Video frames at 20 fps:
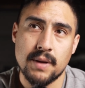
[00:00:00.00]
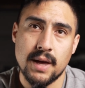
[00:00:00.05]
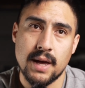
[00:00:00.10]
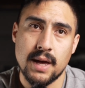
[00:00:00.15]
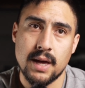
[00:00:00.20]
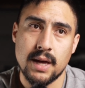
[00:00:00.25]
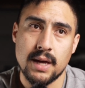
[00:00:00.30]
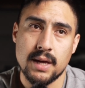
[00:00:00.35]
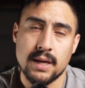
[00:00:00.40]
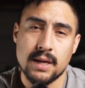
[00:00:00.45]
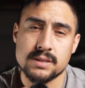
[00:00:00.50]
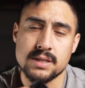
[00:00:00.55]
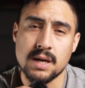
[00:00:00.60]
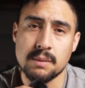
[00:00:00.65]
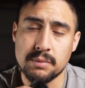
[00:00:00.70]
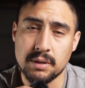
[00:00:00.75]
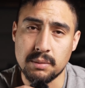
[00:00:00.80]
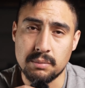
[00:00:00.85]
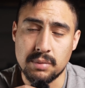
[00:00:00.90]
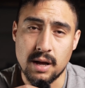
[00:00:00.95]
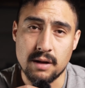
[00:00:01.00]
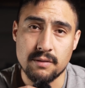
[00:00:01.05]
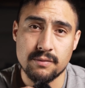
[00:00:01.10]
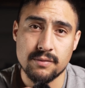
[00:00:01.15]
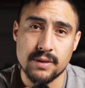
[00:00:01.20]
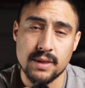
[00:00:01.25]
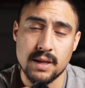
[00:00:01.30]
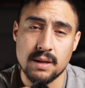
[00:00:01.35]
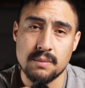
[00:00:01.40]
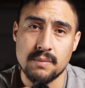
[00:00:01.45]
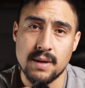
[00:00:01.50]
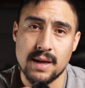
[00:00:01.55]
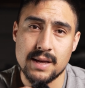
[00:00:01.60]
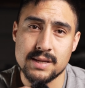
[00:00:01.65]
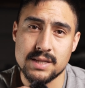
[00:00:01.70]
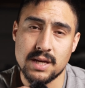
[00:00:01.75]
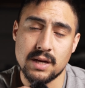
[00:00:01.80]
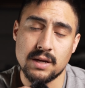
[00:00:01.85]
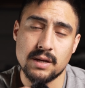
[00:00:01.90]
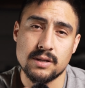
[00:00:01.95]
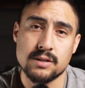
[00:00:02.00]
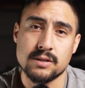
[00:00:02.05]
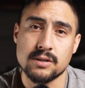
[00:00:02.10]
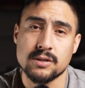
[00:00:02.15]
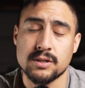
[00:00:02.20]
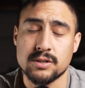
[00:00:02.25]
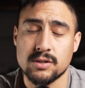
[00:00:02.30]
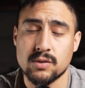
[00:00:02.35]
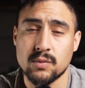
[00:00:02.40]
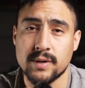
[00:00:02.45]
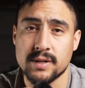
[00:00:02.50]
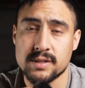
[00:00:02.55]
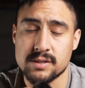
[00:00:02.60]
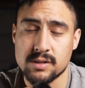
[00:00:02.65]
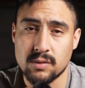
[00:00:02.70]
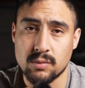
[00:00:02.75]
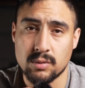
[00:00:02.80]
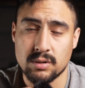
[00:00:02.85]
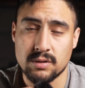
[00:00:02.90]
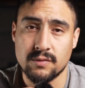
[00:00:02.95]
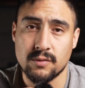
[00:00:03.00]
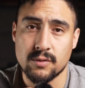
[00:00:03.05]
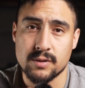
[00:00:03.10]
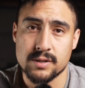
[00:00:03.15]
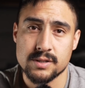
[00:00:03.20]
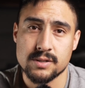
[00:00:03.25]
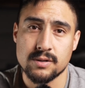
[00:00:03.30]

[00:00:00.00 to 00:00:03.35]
a stumbling block for them as they look to reenter the workforce.